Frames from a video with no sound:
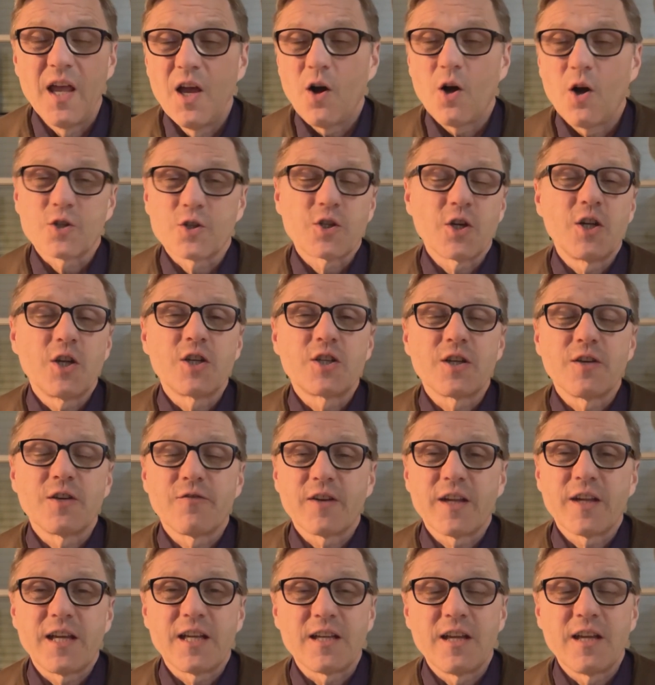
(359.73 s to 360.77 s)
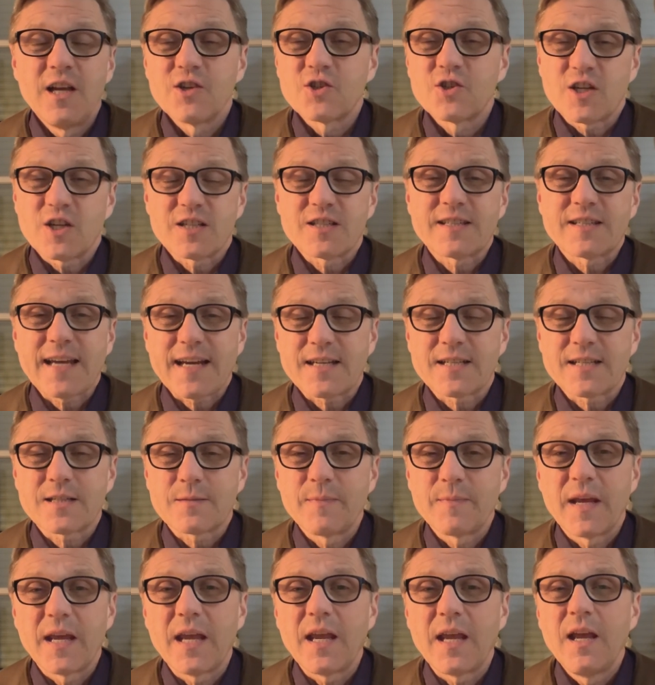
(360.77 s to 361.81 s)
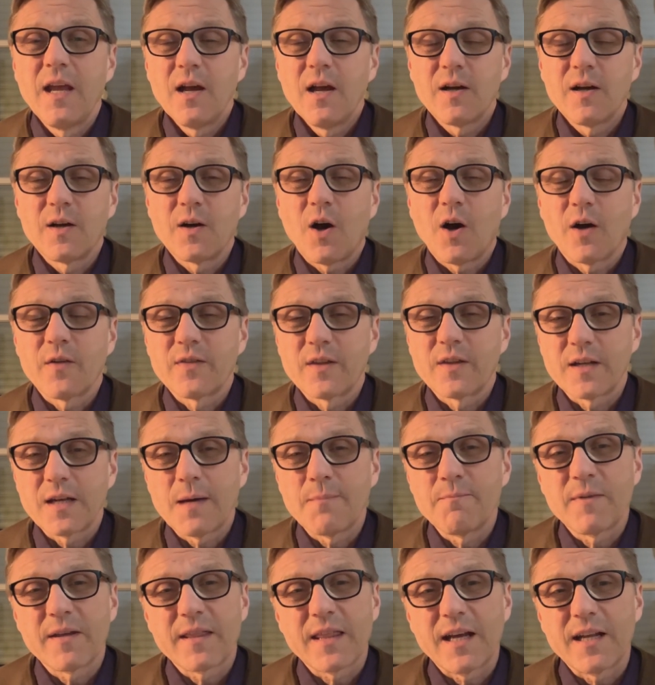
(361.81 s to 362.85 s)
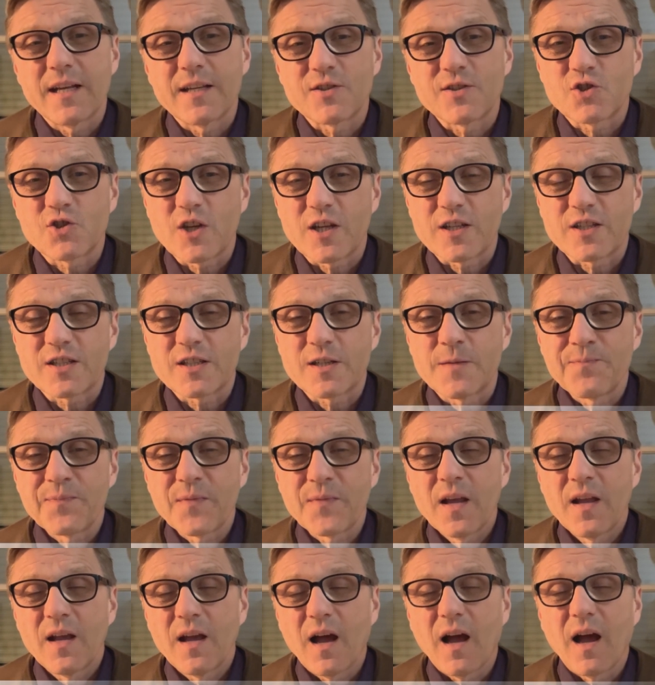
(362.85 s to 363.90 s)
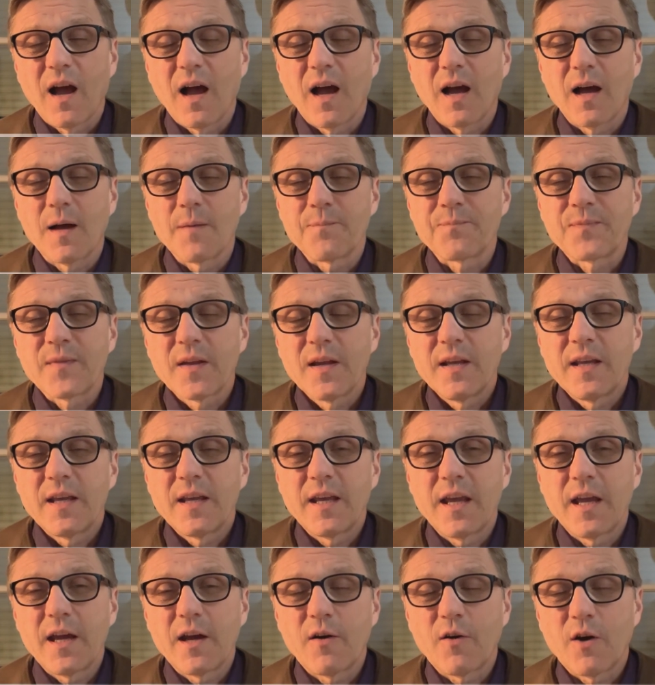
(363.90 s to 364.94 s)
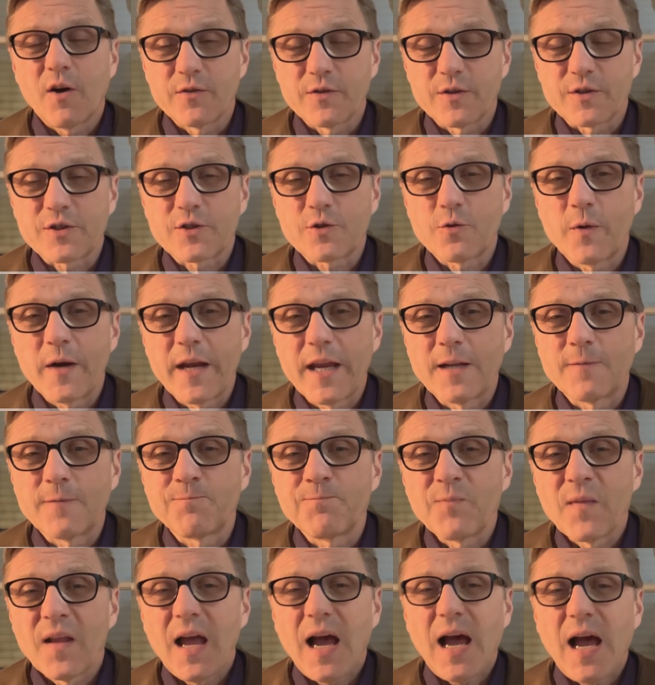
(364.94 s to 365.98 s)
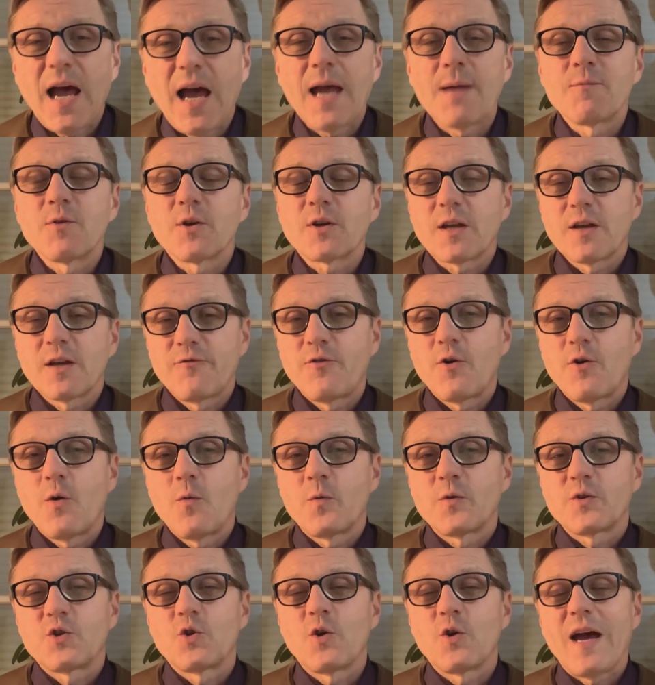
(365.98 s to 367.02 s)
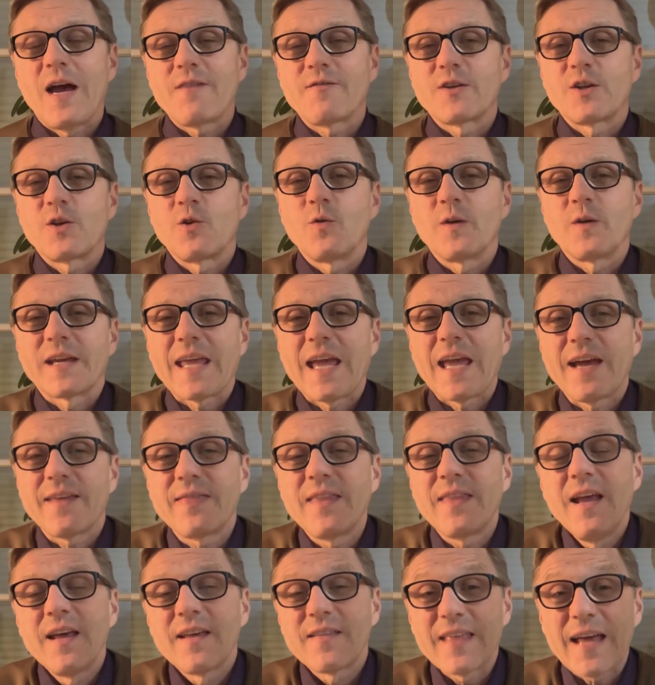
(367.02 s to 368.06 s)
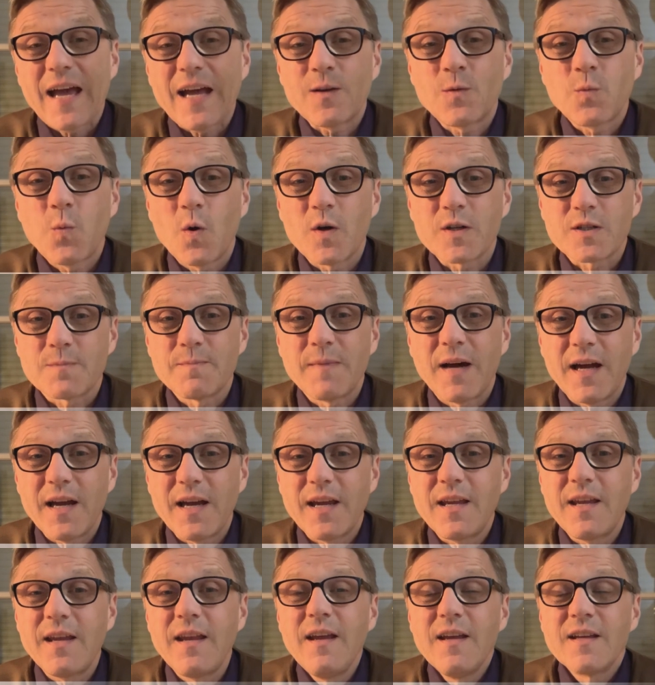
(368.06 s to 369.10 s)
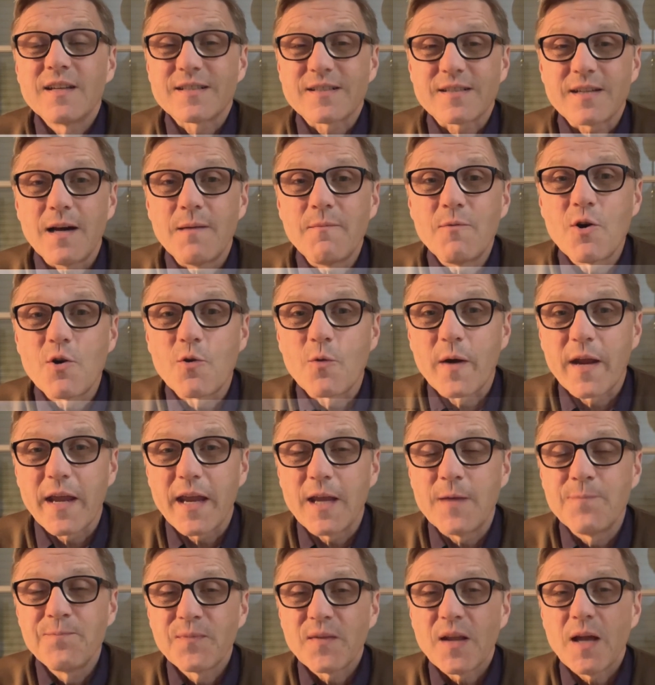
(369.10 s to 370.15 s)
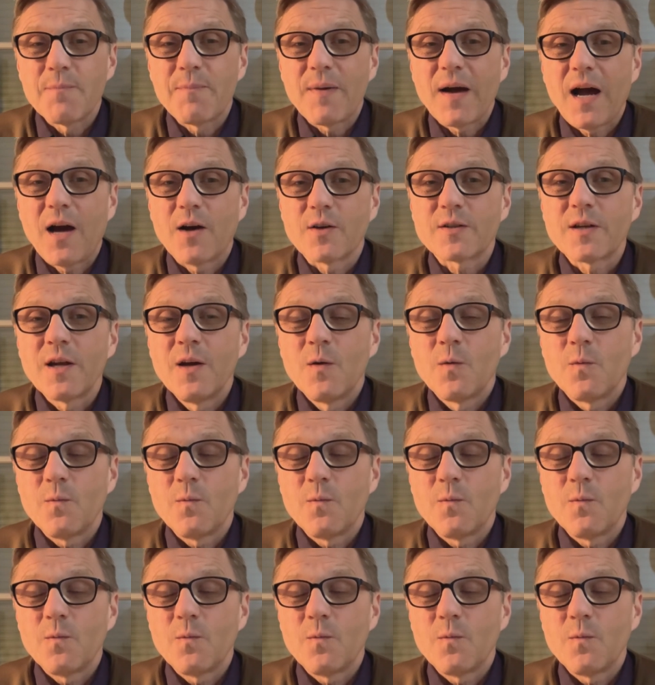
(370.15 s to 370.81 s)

Alternatively, just text me uh, on the number that just um, here on the screen. I'm looking forward to having you again. That was my summary about